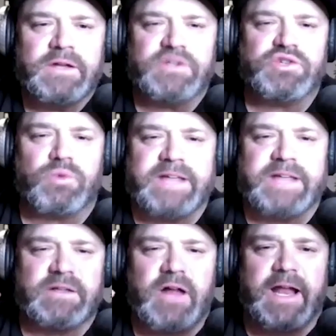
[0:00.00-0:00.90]
Did you
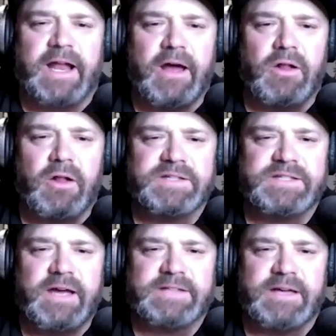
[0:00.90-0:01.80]
raise a lot of hell as
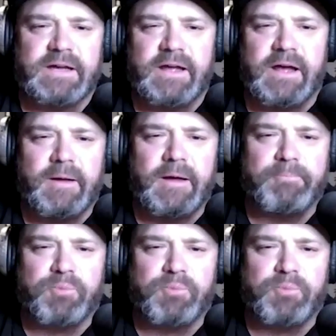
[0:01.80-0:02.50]
a